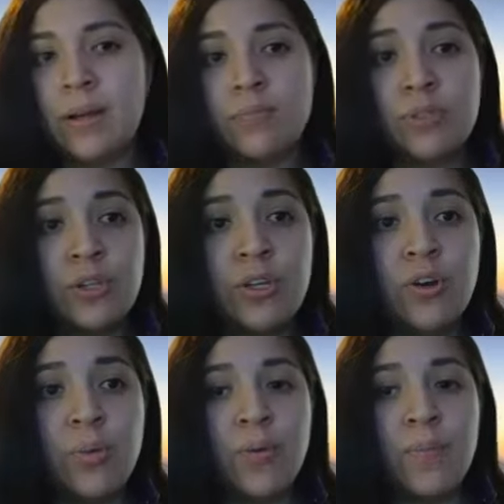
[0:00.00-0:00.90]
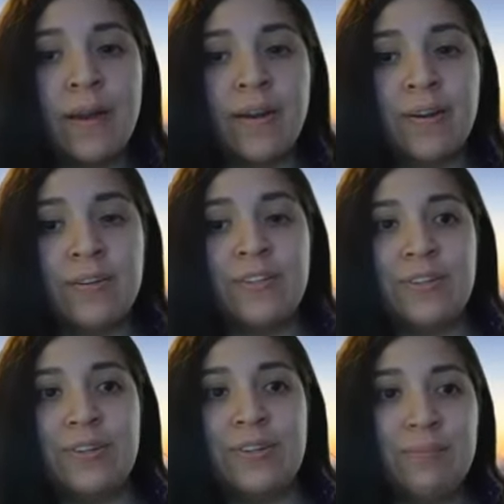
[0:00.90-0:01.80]
So you're prepared
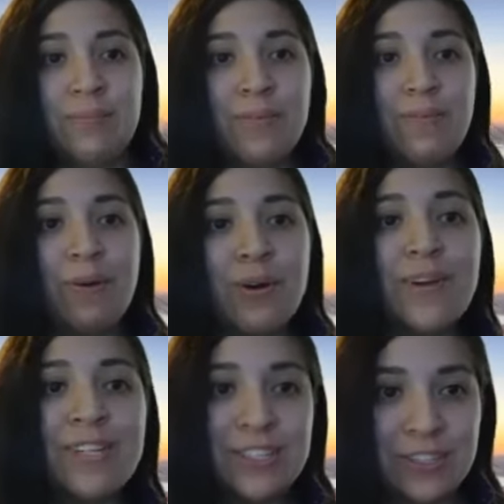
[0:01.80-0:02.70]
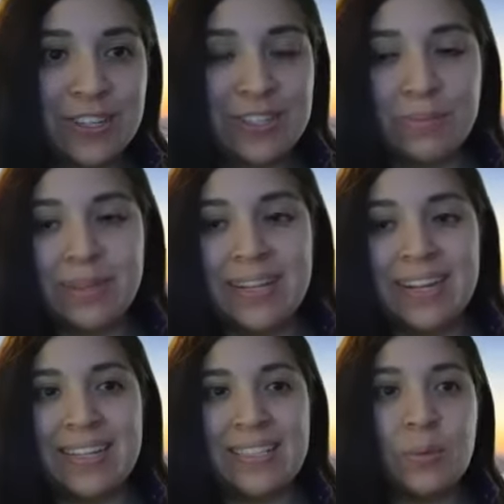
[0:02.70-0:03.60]
before registration
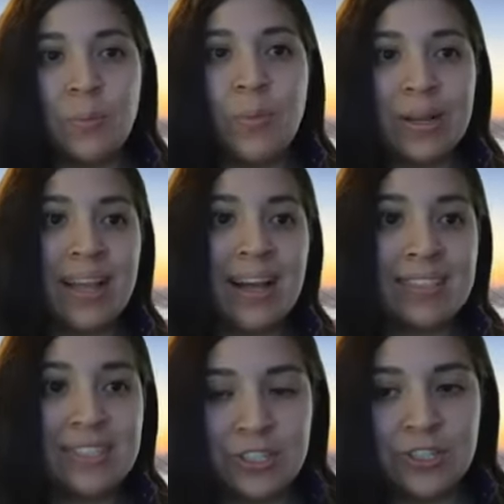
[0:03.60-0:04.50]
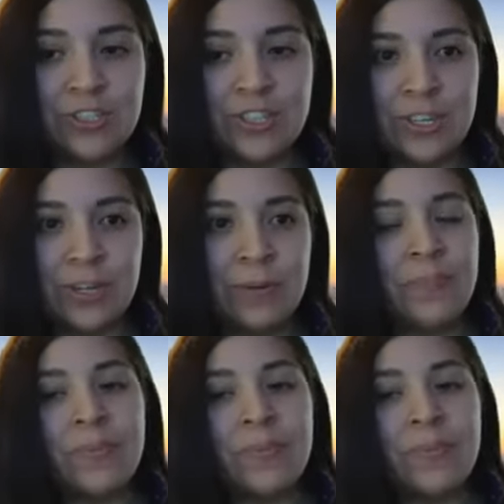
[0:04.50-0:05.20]
begins, what classes you should do.